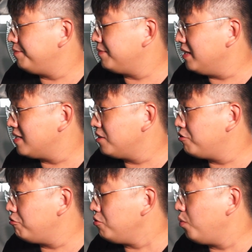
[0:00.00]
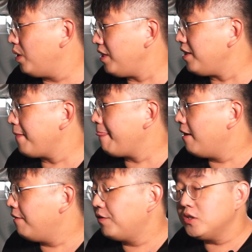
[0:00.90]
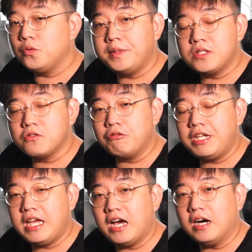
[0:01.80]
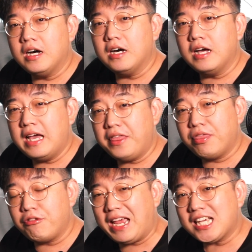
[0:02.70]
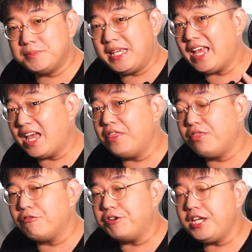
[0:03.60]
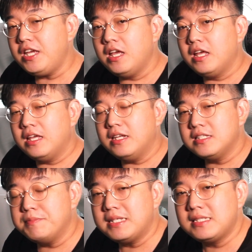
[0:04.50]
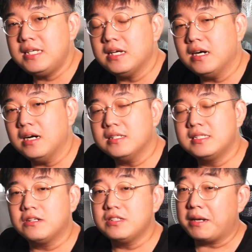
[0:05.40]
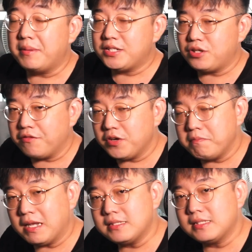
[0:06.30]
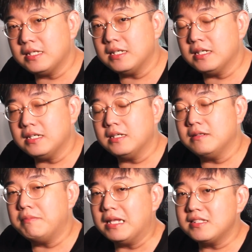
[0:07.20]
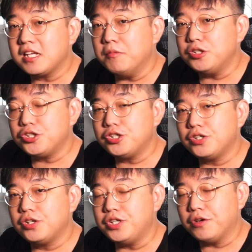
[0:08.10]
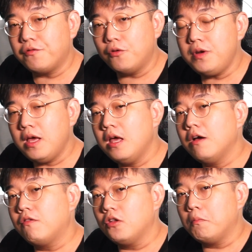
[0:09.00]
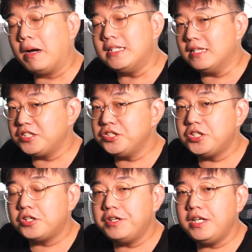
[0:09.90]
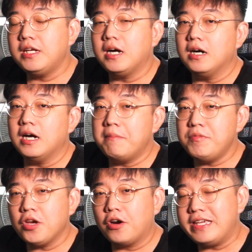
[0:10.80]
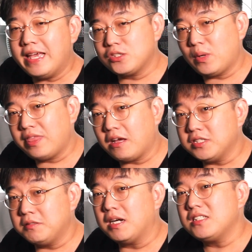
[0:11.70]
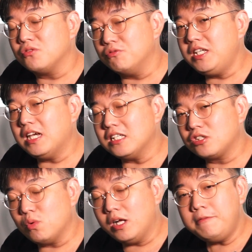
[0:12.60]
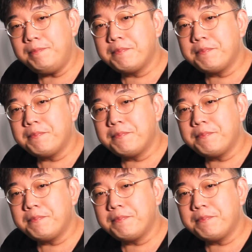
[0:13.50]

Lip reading: listened to with it. First would be Sony N3, XBA N3. It is basically a single dynamic driver plus balanced armature earphone, followed by the legendary MDR EX1000 by Sony as well,